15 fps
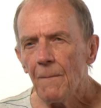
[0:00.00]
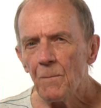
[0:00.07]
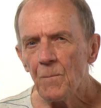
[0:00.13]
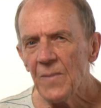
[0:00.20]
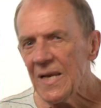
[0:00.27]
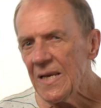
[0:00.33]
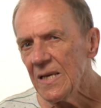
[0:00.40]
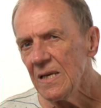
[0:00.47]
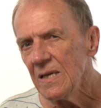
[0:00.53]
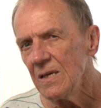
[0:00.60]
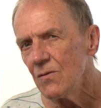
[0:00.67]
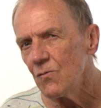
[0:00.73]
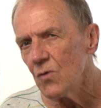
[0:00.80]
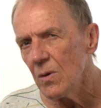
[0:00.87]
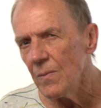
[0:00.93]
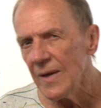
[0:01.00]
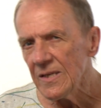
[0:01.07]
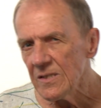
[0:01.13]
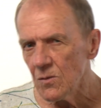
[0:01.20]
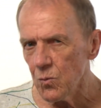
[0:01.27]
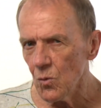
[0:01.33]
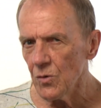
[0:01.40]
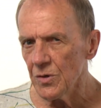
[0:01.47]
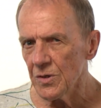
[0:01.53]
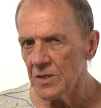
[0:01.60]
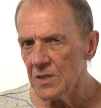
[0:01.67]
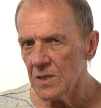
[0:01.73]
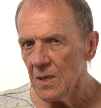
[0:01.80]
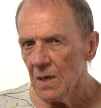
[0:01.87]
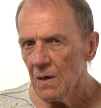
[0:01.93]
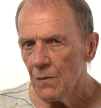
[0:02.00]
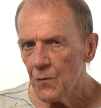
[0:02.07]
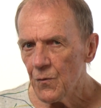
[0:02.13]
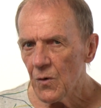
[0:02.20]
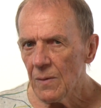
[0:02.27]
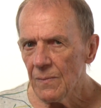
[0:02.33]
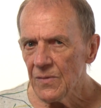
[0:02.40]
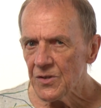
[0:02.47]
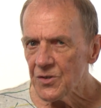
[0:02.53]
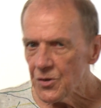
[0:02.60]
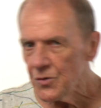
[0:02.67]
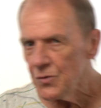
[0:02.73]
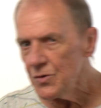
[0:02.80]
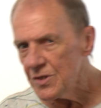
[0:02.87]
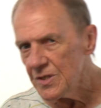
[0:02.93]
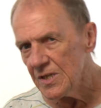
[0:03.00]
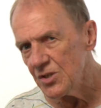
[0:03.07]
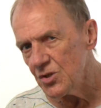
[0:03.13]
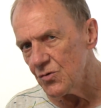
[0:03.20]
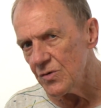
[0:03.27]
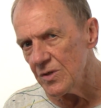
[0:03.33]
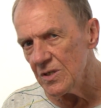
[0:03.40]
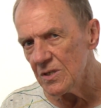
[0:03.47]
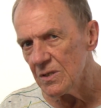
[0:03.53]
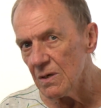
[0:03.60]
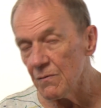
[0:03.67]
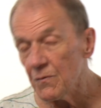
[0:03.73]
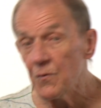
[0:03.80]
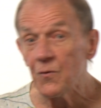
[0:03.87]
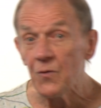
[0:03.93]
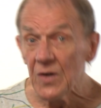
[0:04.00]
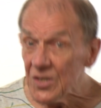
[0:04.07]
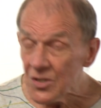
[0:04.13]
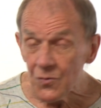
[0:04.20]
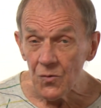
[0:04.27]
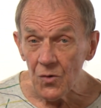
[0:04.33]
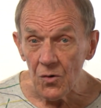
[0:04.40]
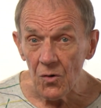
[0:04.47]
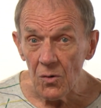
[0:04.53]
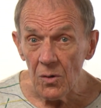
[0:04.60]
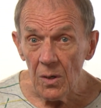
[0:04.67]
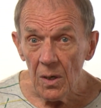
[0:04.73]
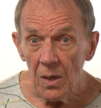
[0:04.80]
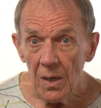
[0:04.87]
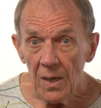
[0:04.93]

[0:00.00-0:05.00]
many Romance words from the 2 centuries of French rule,